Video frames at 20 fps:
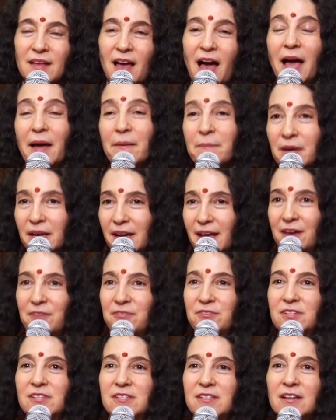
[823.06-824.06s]
I'm going to
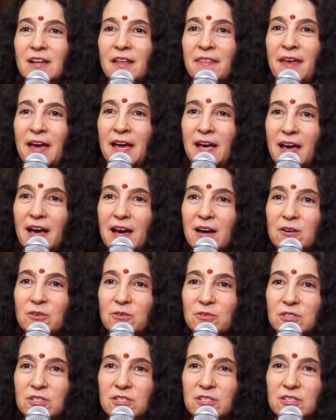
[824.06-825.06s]
have to sit on that
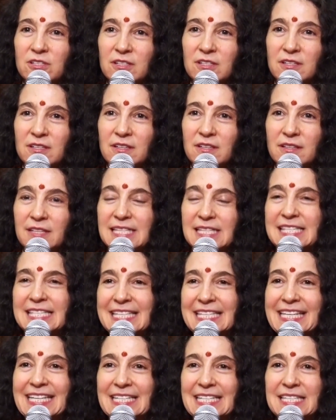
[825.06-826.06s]
couch that
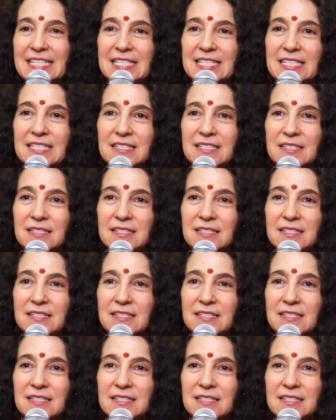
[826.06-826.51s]
stinks.